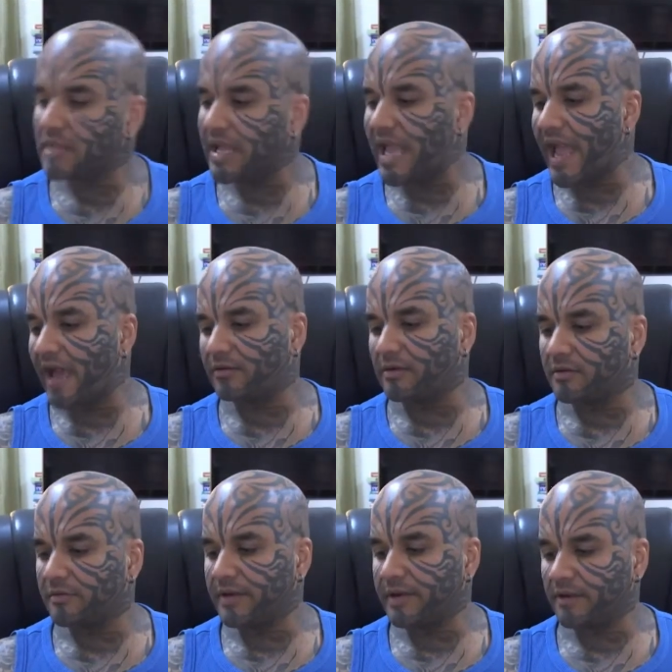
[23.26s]
Garr
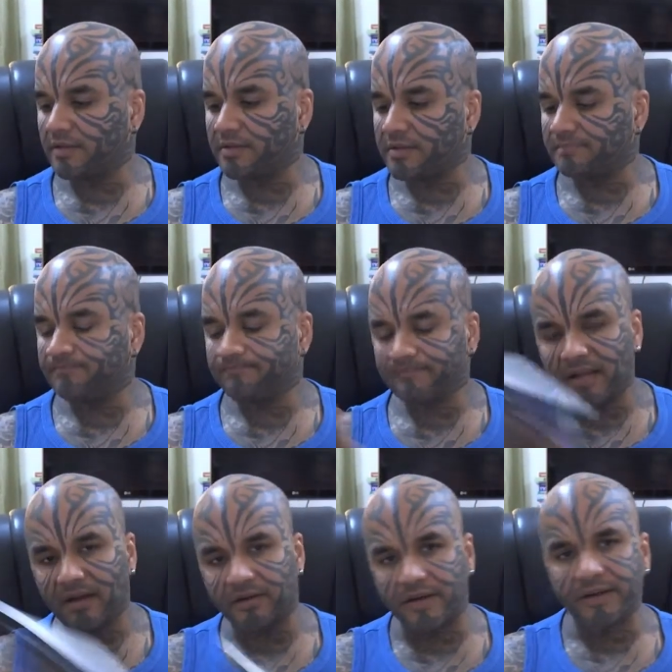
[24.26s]
Reynolds.
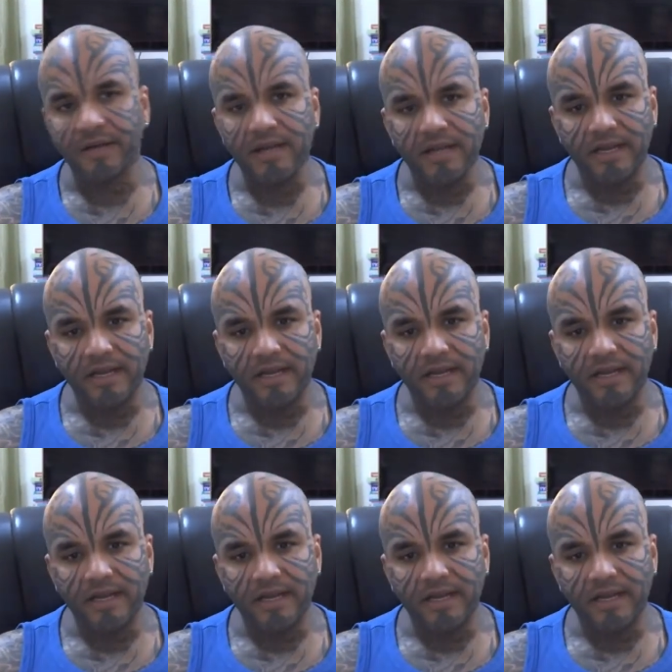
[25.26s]
All right,